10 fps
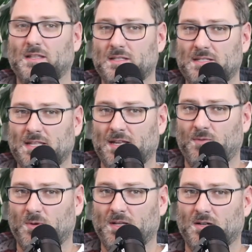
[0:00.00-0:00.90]
and listen to that if
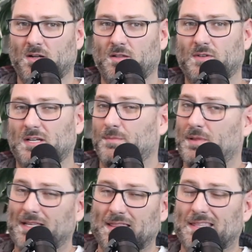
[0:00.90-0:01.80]
you want to hear all of our
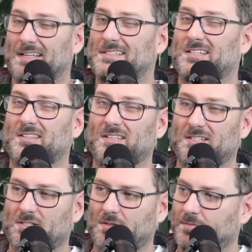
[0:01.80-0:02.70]
complete thoughts on the issue.